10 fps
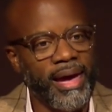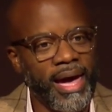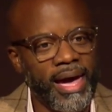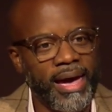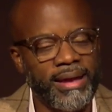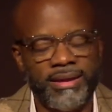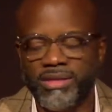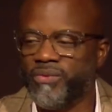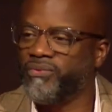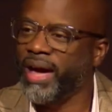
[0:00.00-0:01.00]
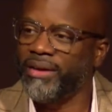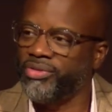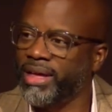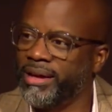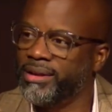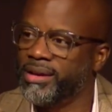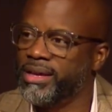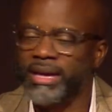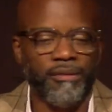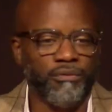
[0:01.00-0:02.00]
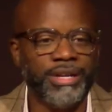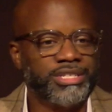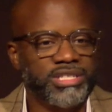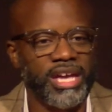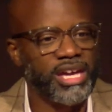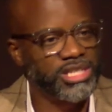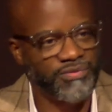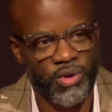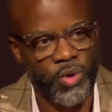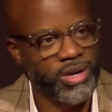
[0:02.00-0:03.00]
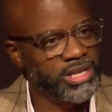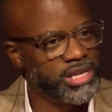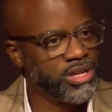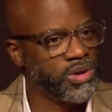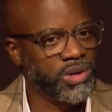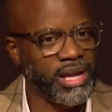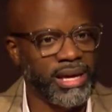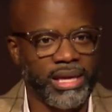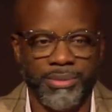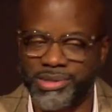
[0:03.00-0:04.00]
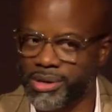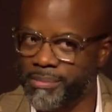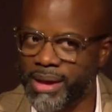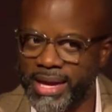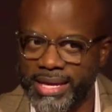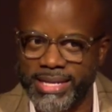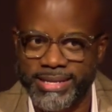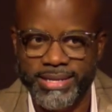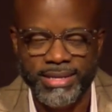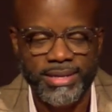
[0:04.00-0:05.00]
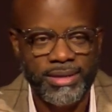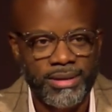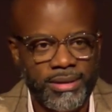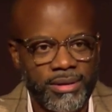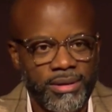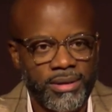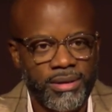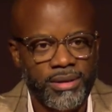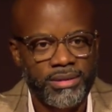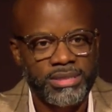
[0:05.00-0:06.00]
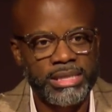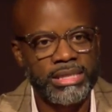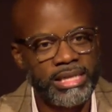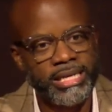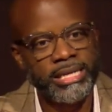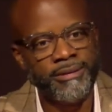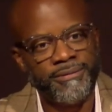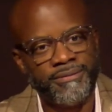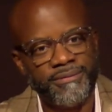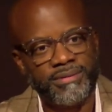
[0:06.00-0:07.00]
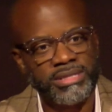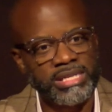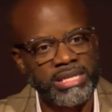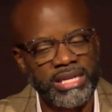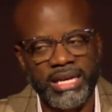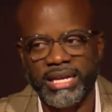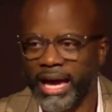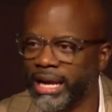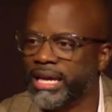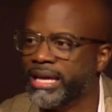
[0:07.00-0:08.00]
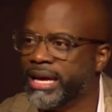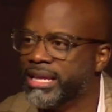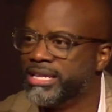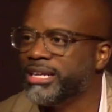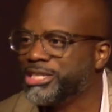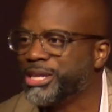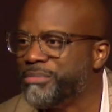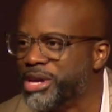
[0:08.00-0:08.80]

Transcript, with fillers: and the fact that he had reached stage four and it didn't look like he was going to make it to live to see the end, had he done some